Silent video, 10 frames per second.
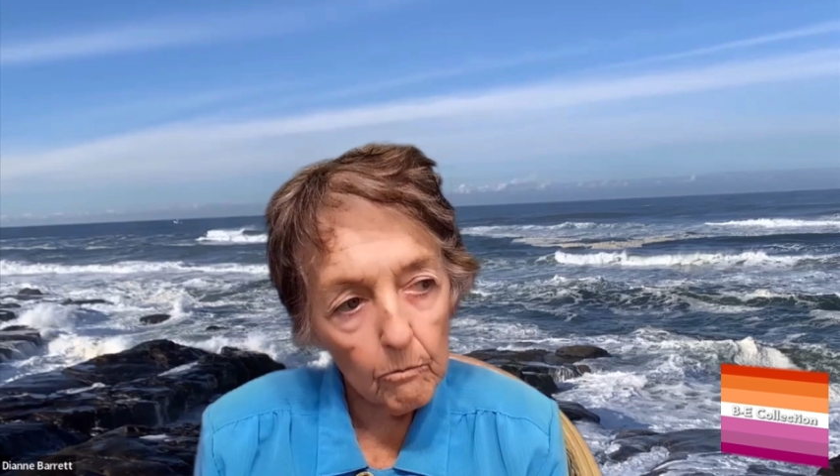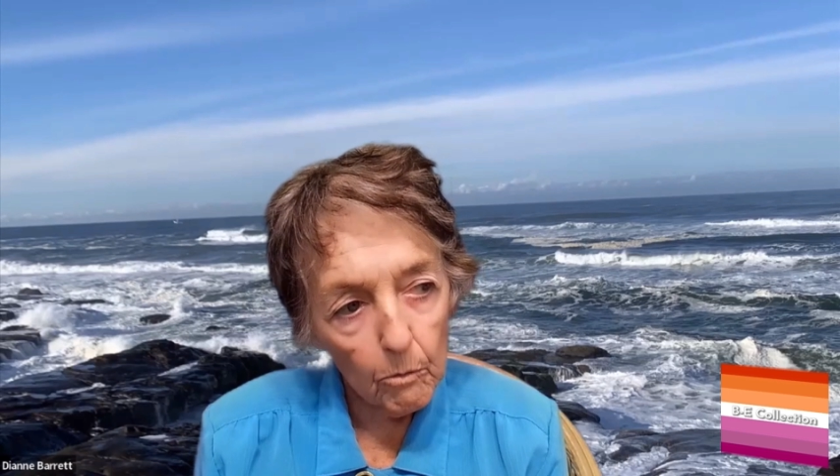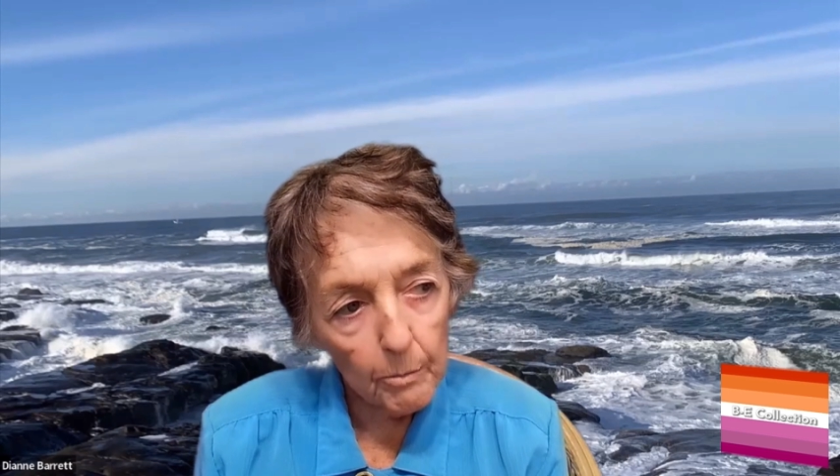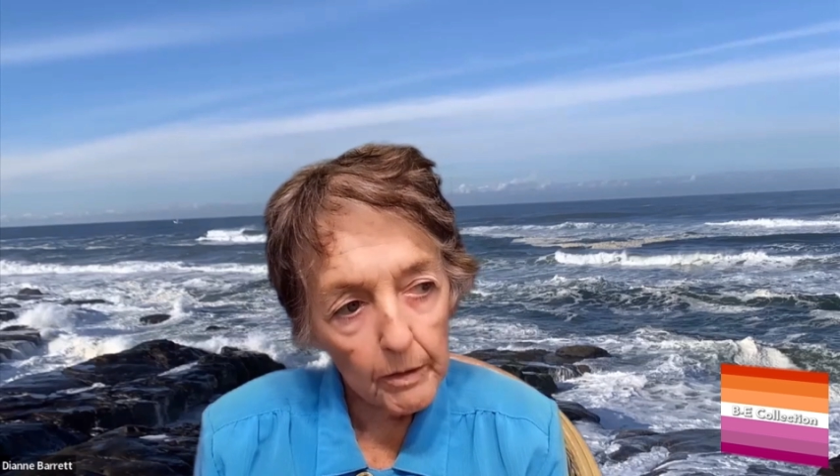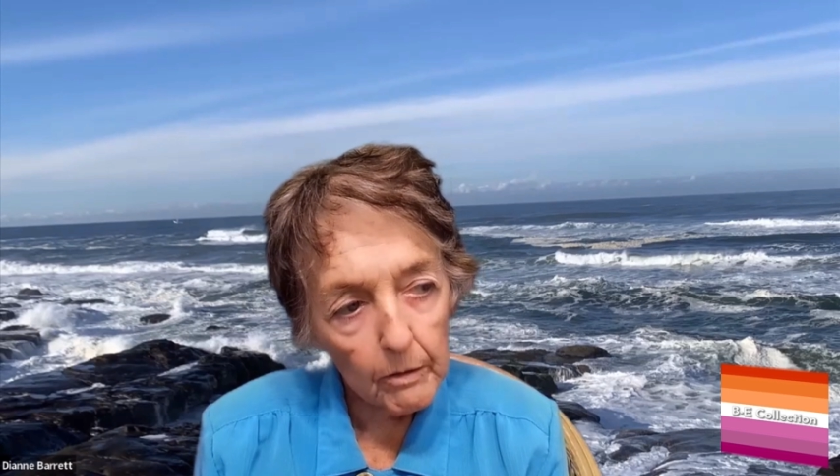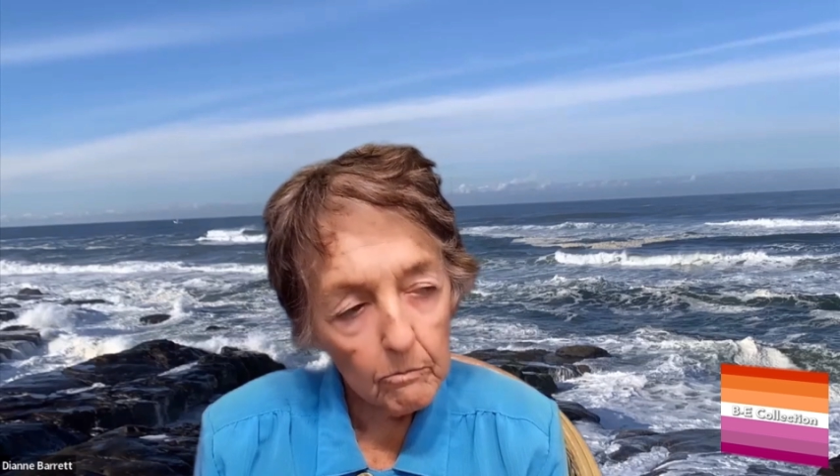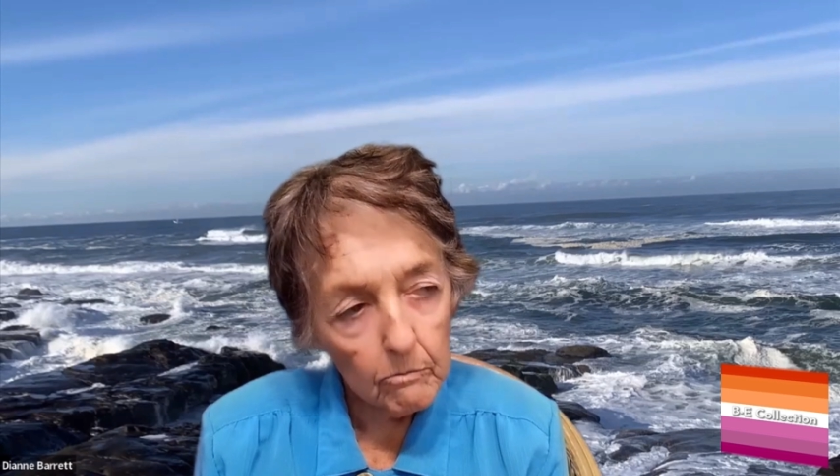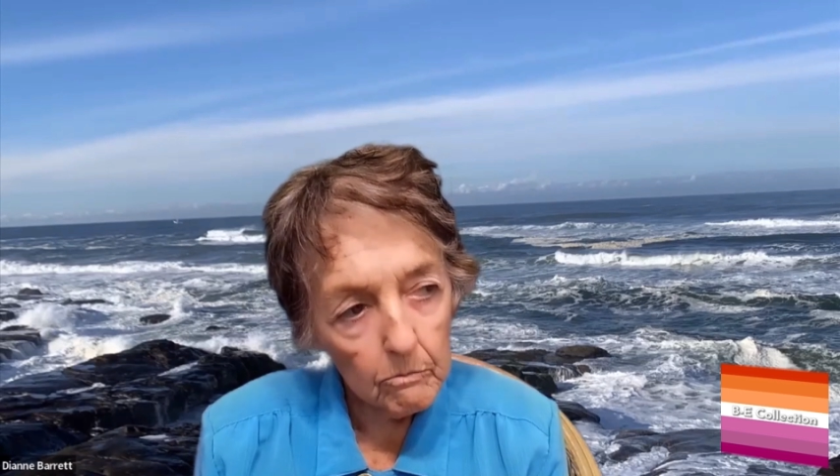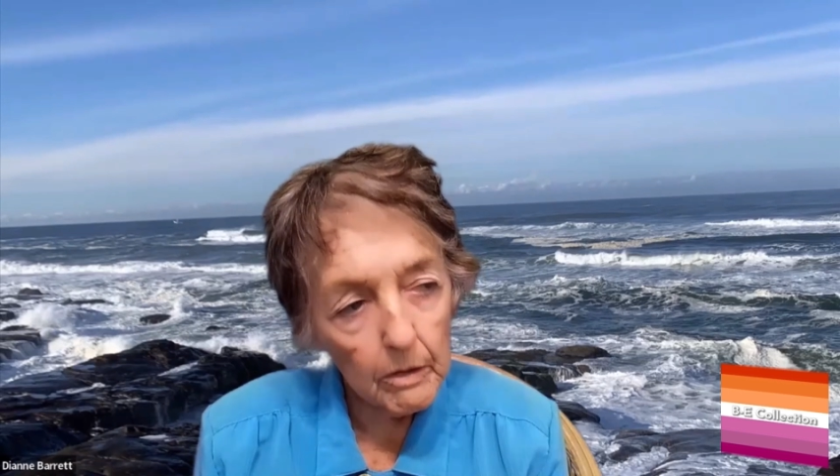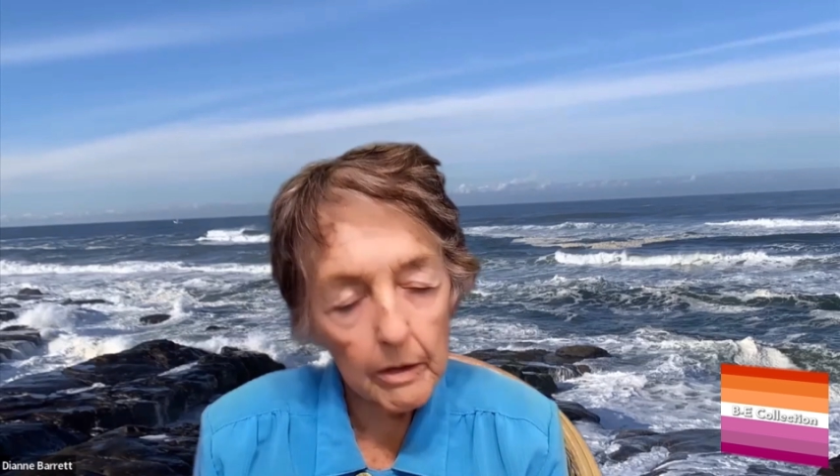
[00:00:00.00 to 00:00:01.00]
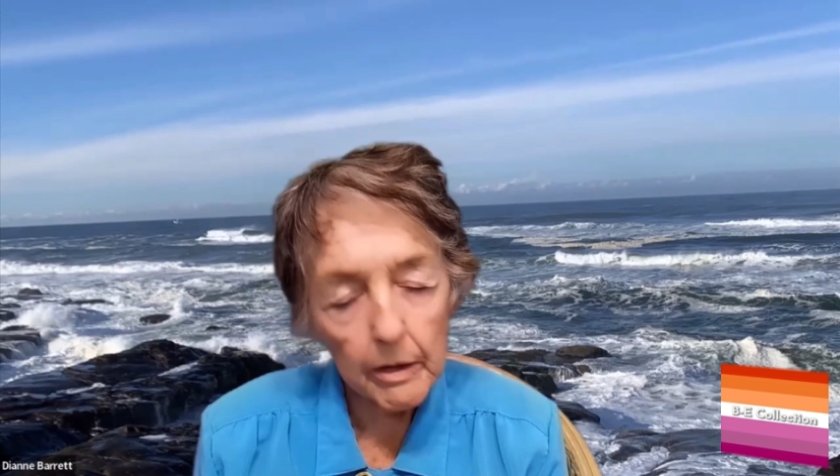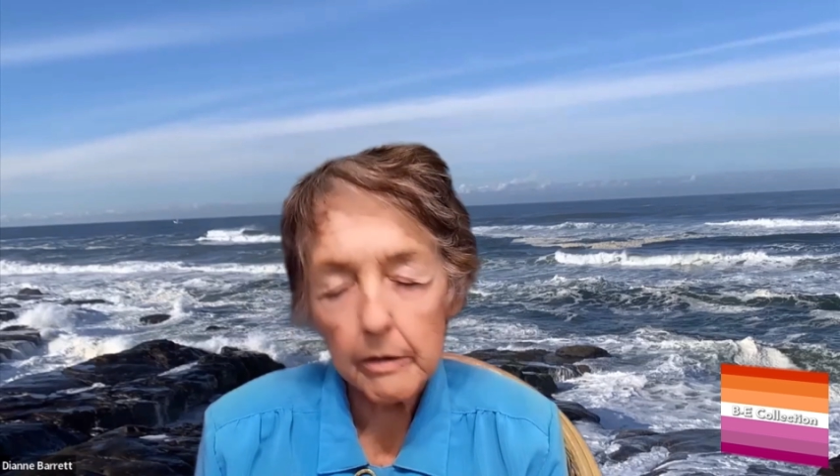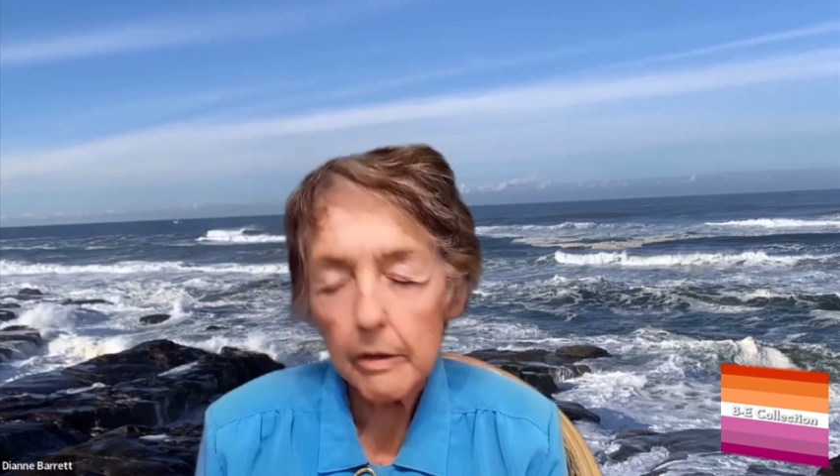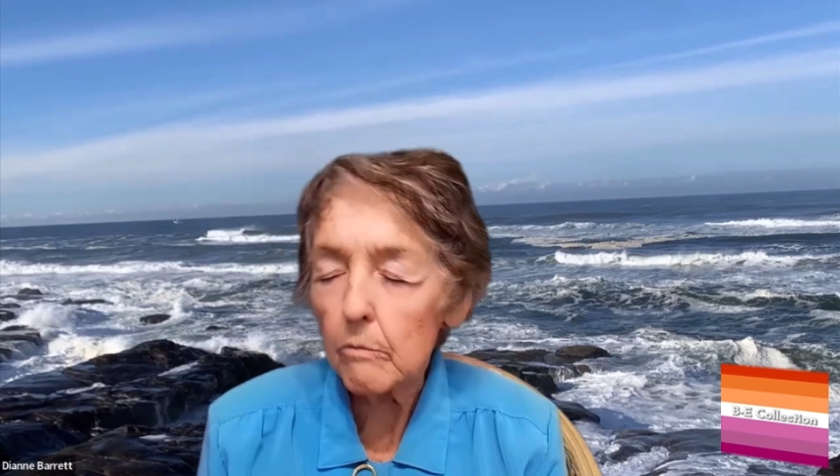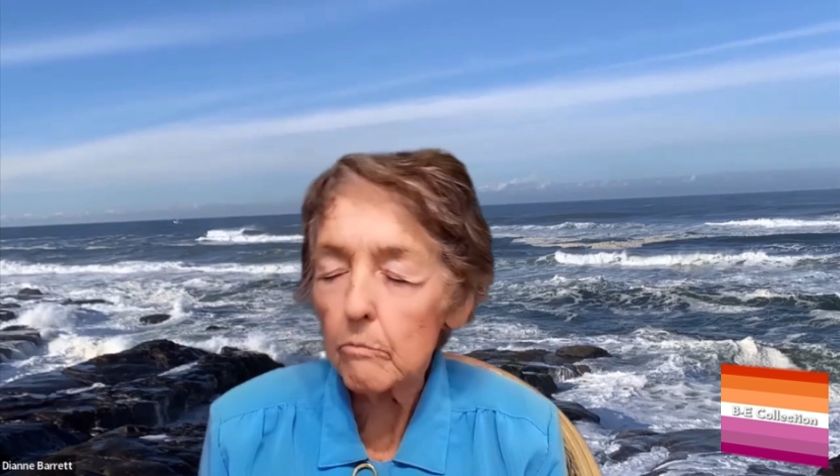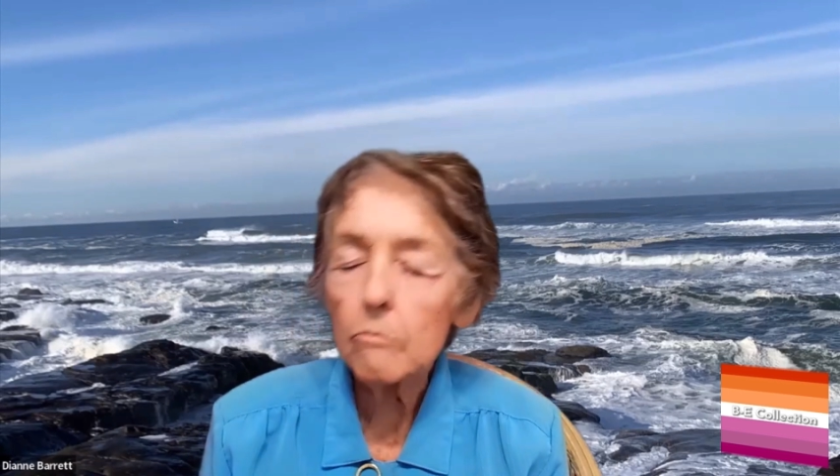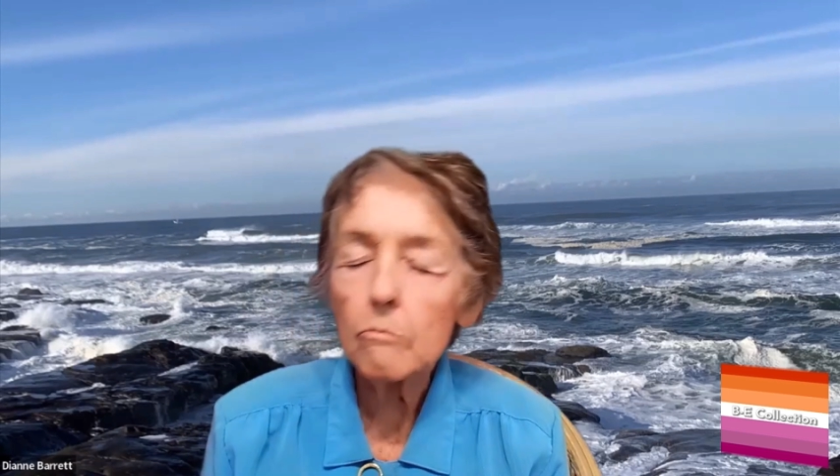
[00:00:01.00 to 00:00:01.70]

woman. I like that.